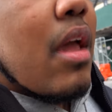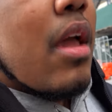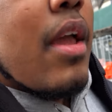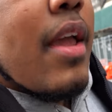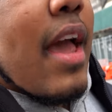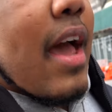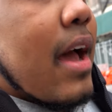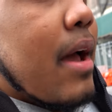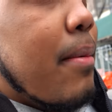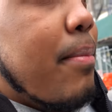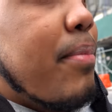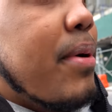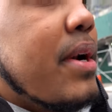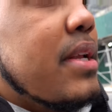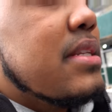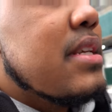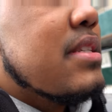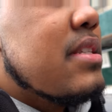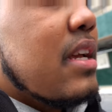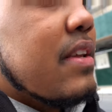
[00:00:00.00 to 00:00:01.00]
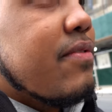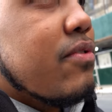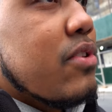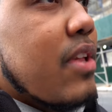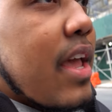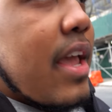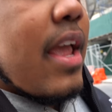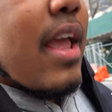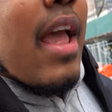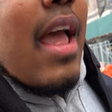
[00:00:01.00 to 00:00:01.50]
yeah, pretty successful
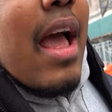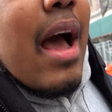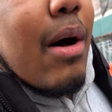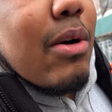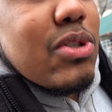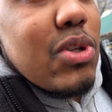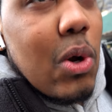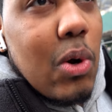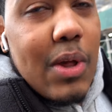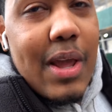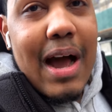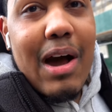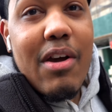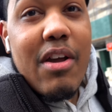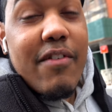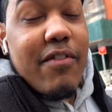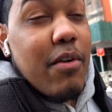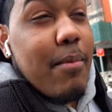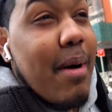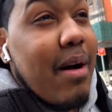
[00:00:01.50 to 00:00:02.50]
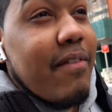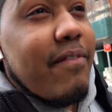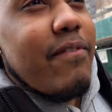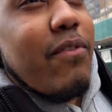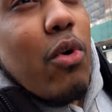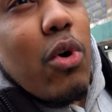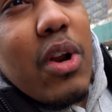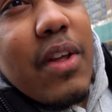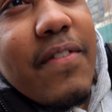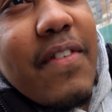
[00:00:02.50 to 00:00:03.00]
day. I was only out here for about
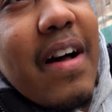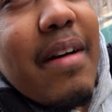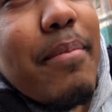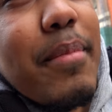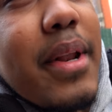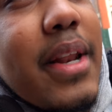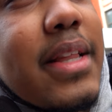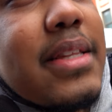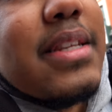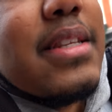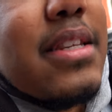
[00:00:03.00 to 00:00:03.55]
45 minutes.